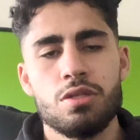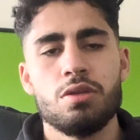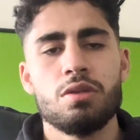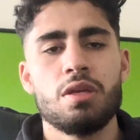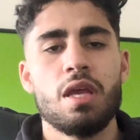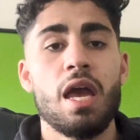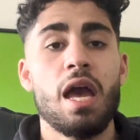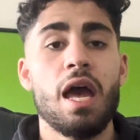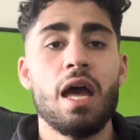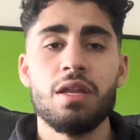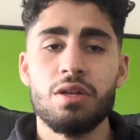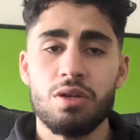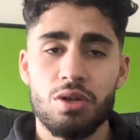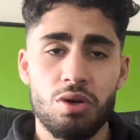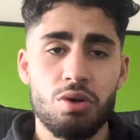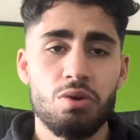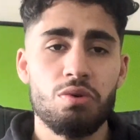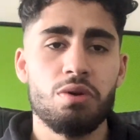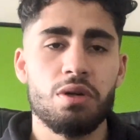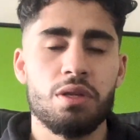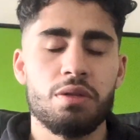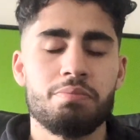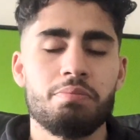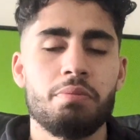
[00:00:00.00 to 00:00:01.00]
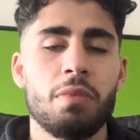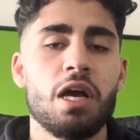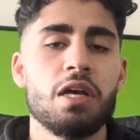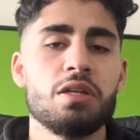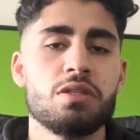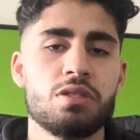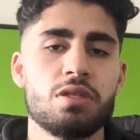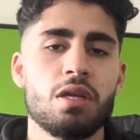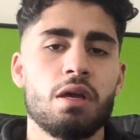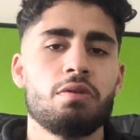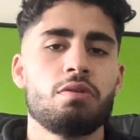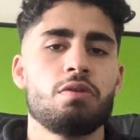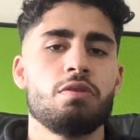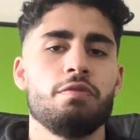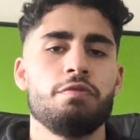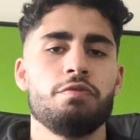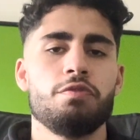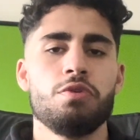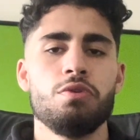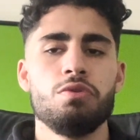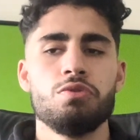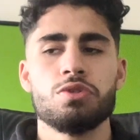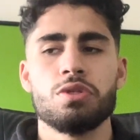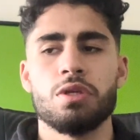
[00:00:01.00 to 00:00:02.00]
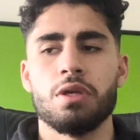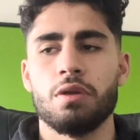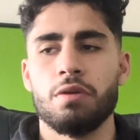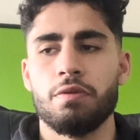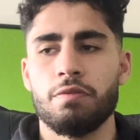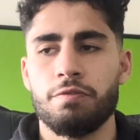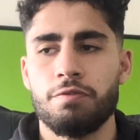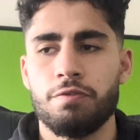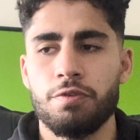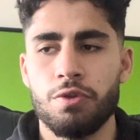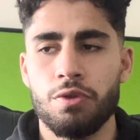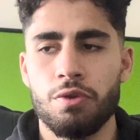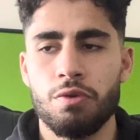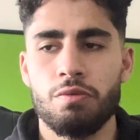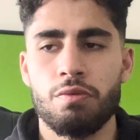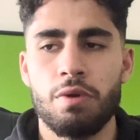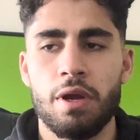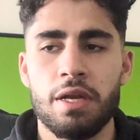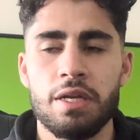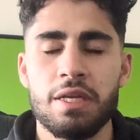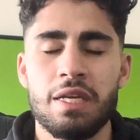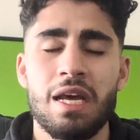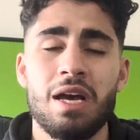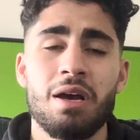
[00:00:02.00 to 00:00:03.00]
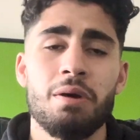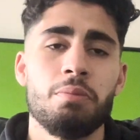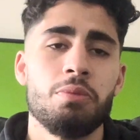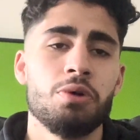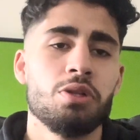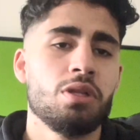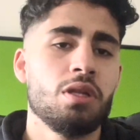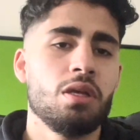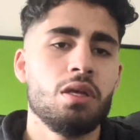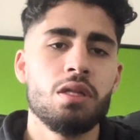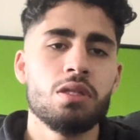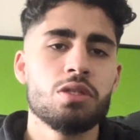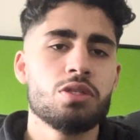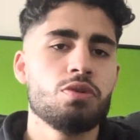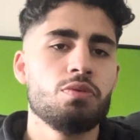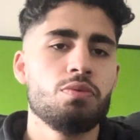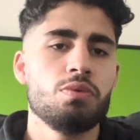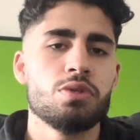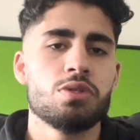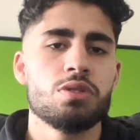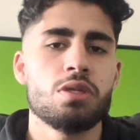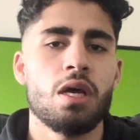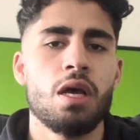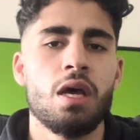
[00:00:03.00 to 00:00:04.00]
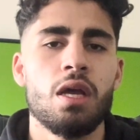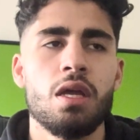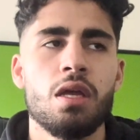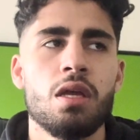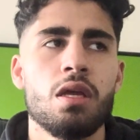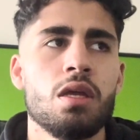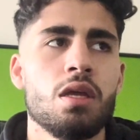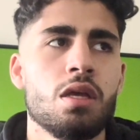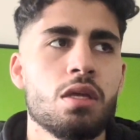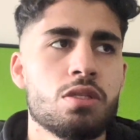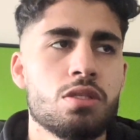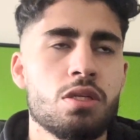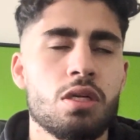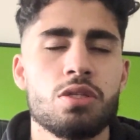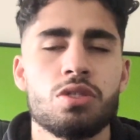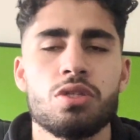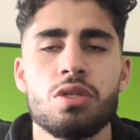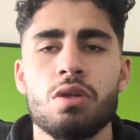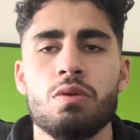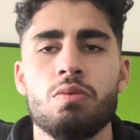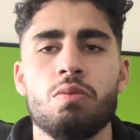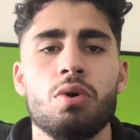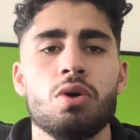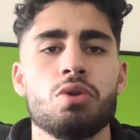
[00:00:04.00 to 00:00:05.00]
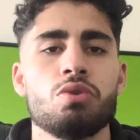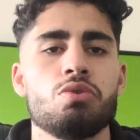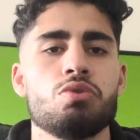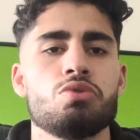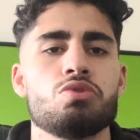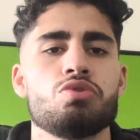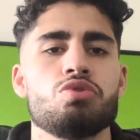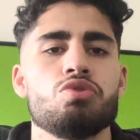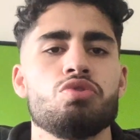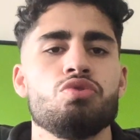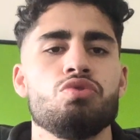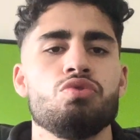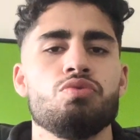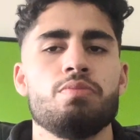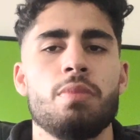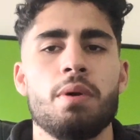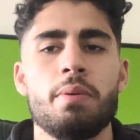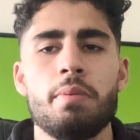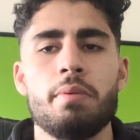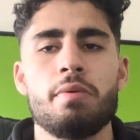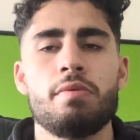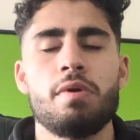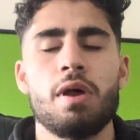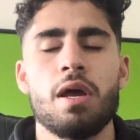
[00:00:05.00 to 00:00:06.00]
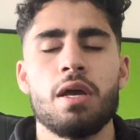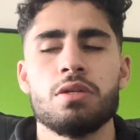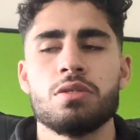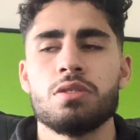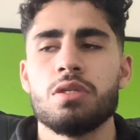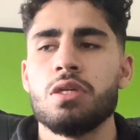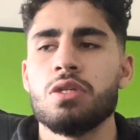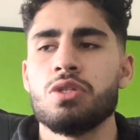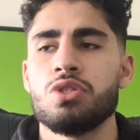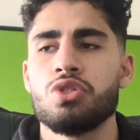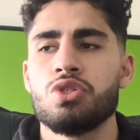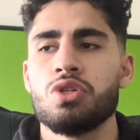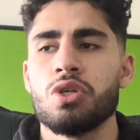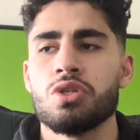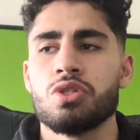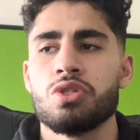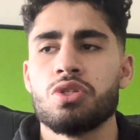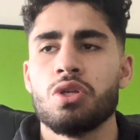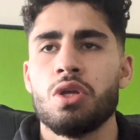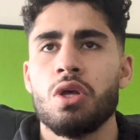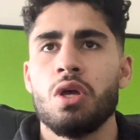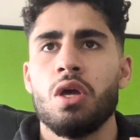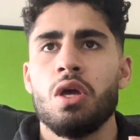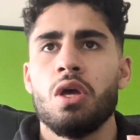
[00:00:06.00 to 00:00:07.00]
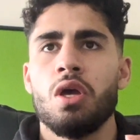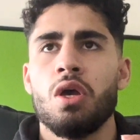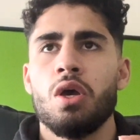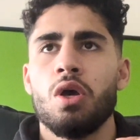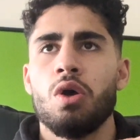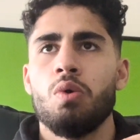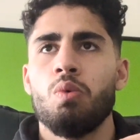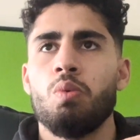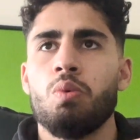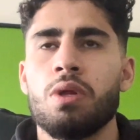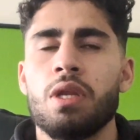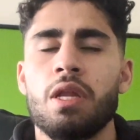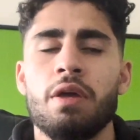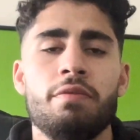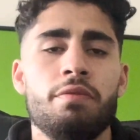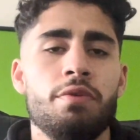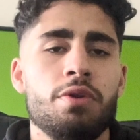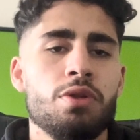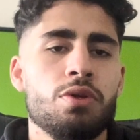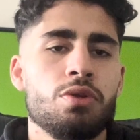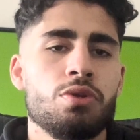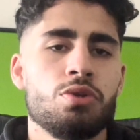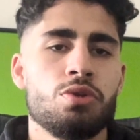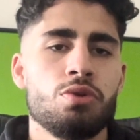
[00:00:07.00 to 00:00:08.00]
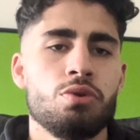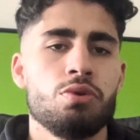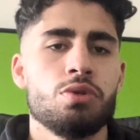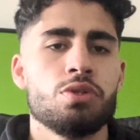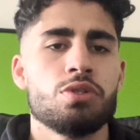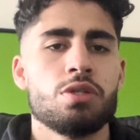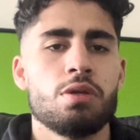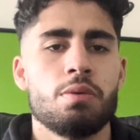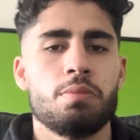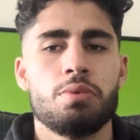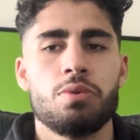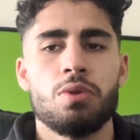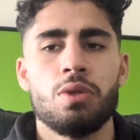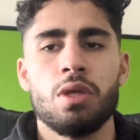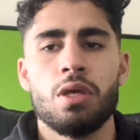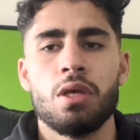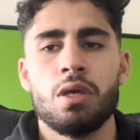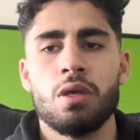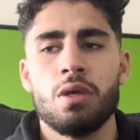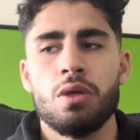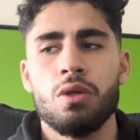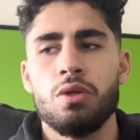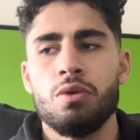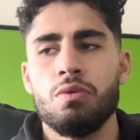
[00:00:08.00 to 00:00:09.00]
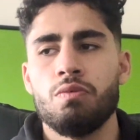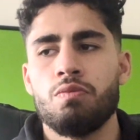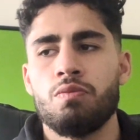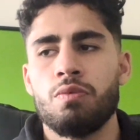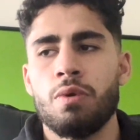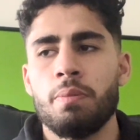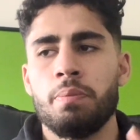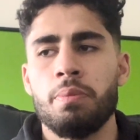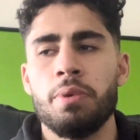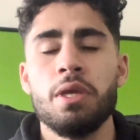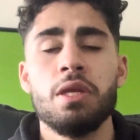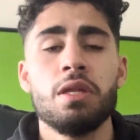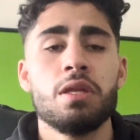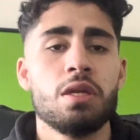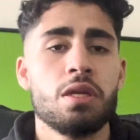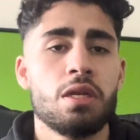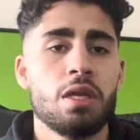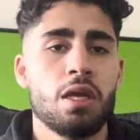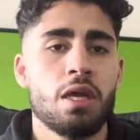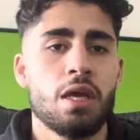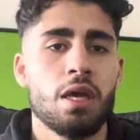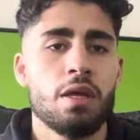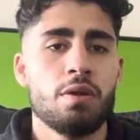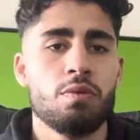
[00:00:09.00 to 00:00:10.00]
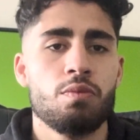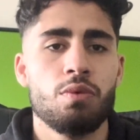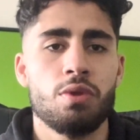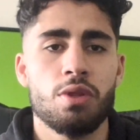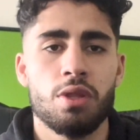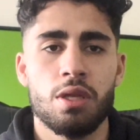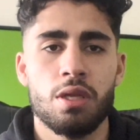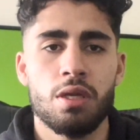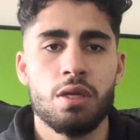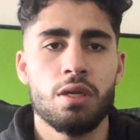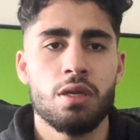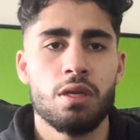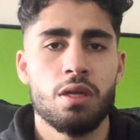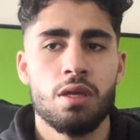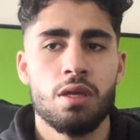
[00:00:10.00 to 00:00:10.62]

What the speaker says: yeah, I know it might sound confusing for you right now, but the intervals I essentially want you to memorize is just whenever you're doing something, repeat it again within